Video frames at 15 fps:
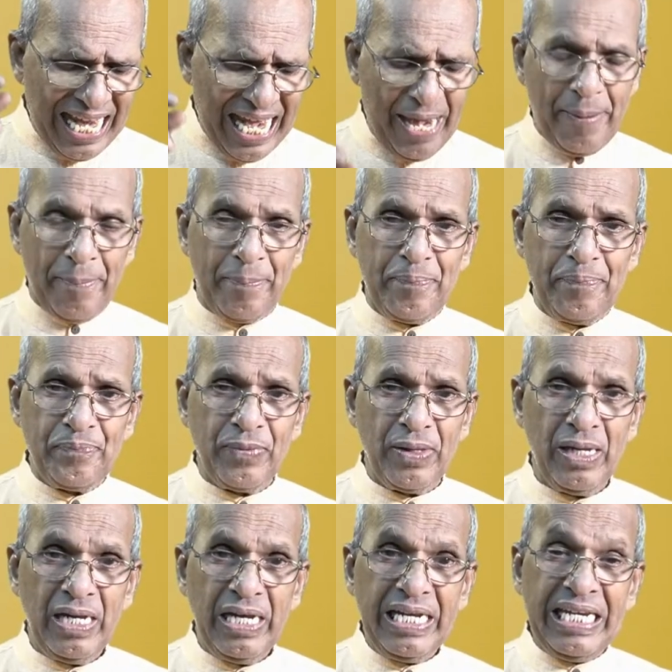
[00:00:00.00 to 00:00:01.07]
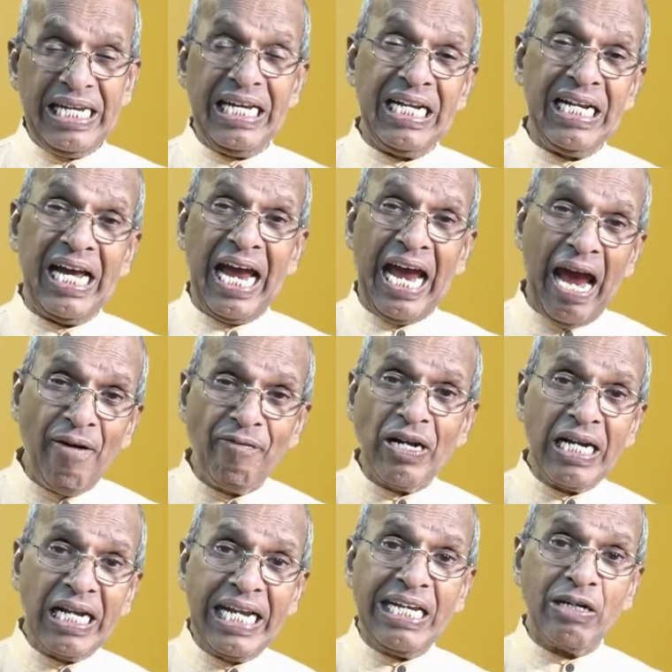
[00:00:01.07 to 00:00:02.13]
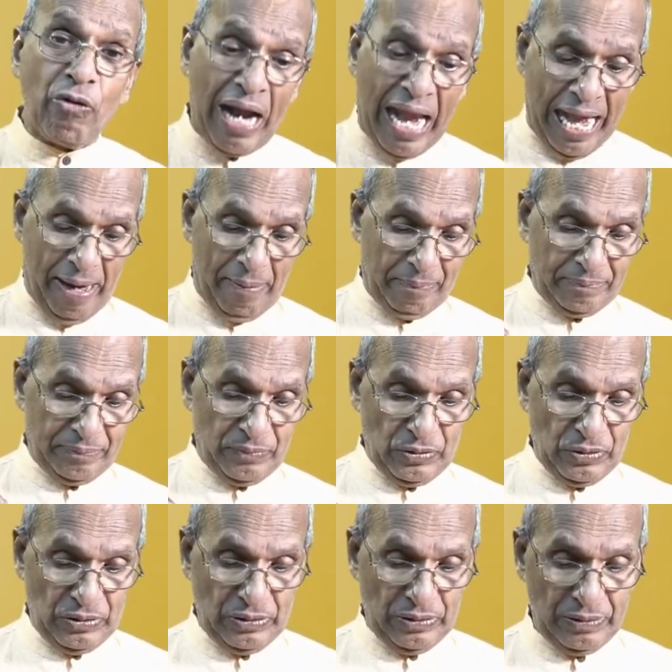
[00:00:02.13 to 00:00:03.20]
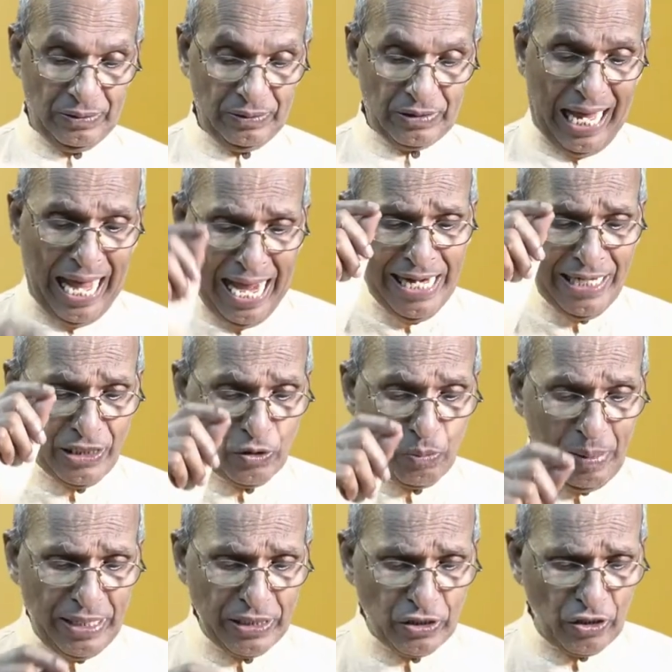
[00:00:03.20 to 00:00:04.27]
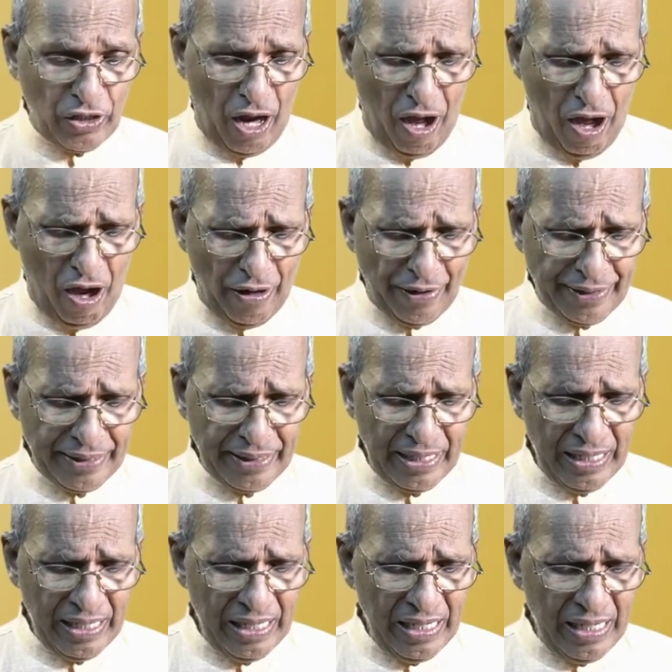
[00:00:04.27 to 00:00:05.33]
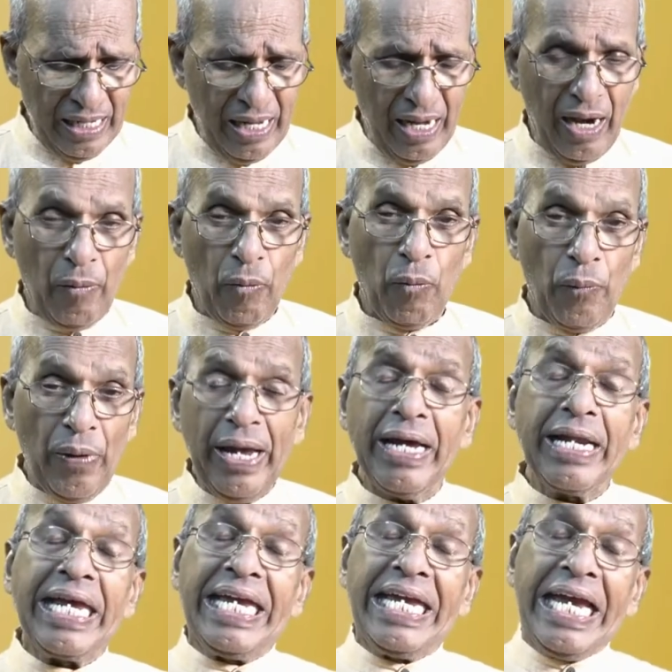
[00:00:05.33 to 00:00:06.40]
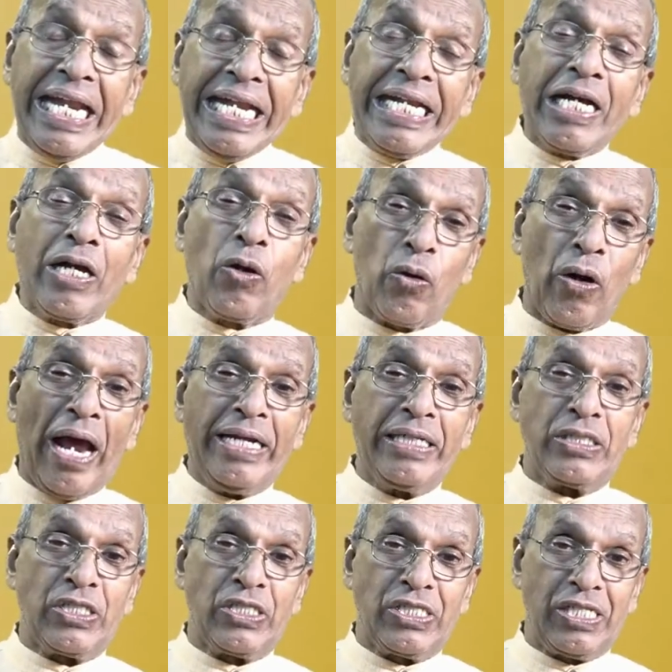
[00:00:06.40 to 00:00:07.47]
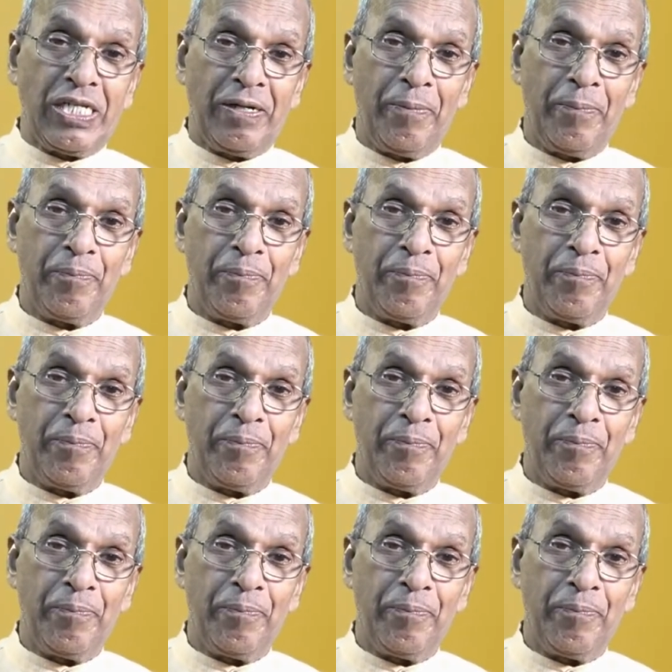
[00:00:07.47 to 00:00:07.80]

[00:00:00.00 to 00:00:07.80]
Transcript: Him in heavenly realms. Thanks be to God, where in Christ